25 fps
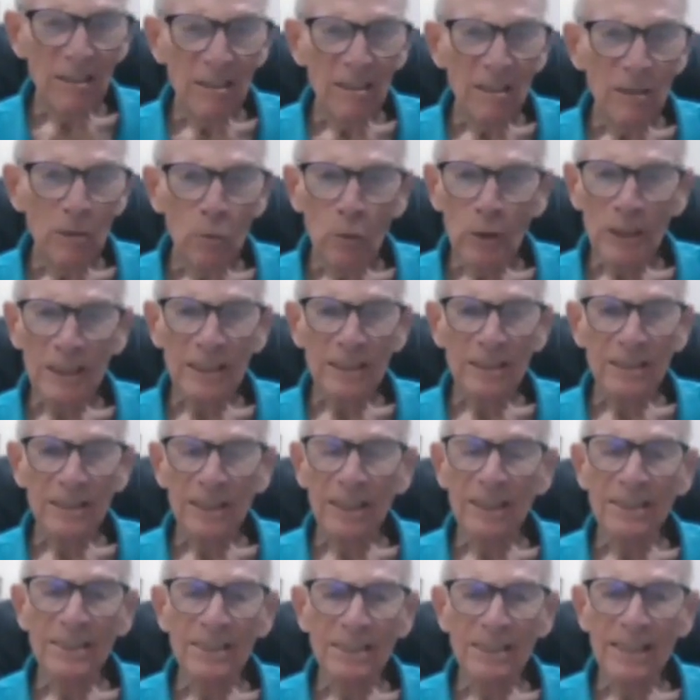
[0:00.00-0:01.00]
What
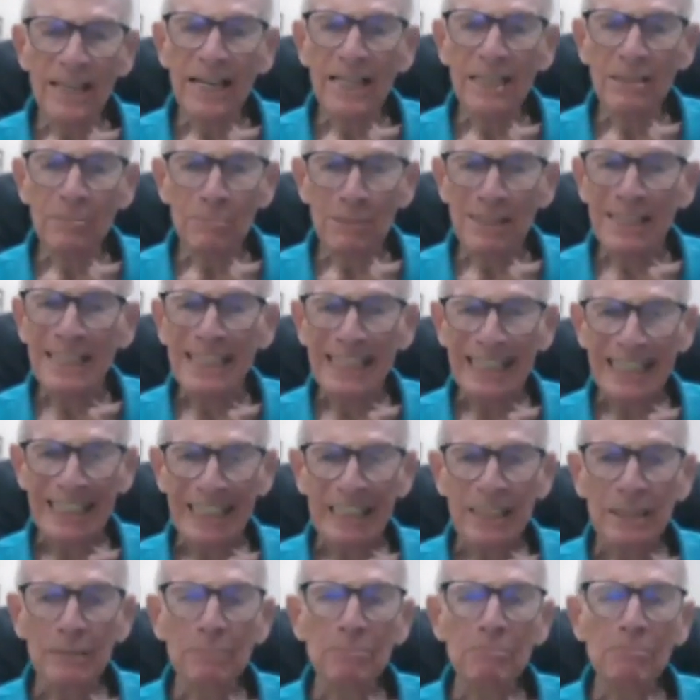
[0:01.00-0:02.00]
does that mean?
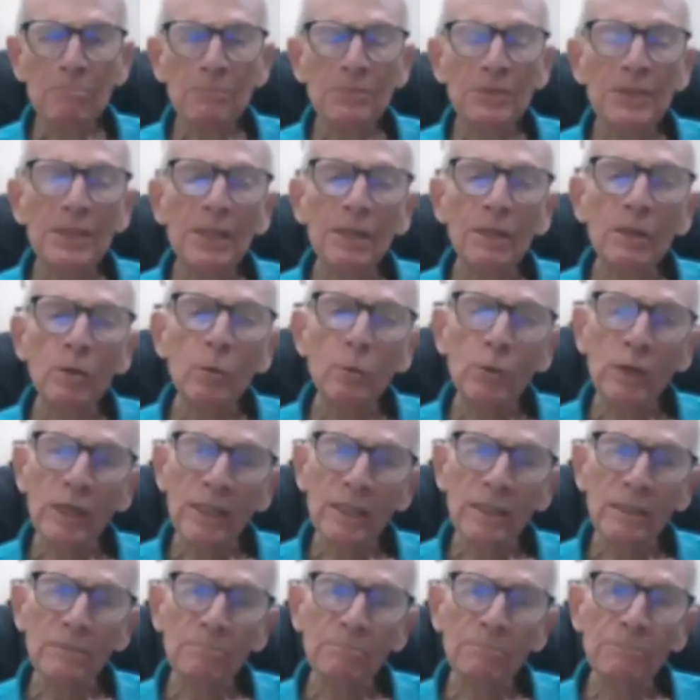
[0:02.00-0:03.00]

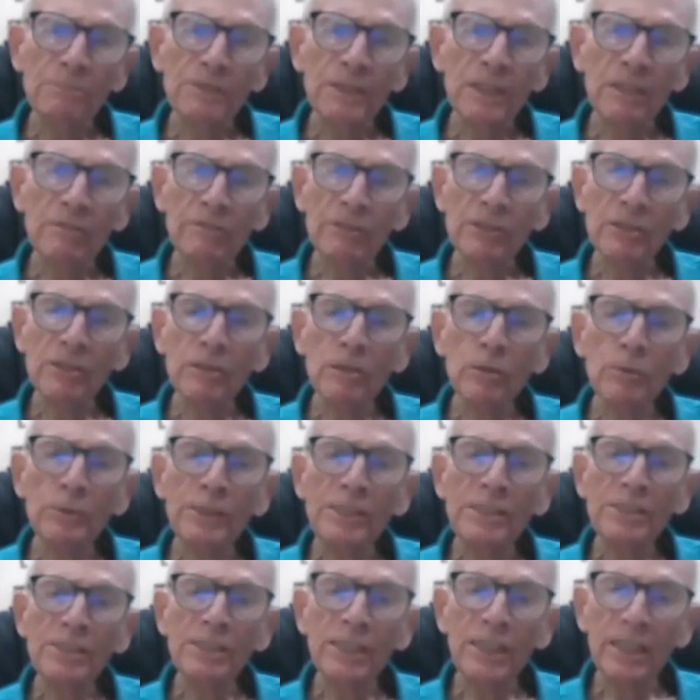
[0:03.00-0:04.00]
Well, if it's
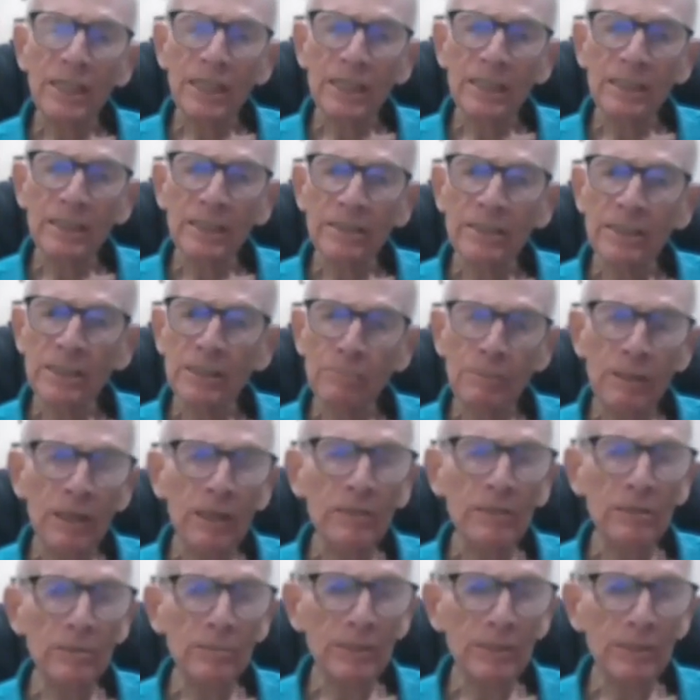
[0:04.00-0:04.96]
Louisiana, there's bound to be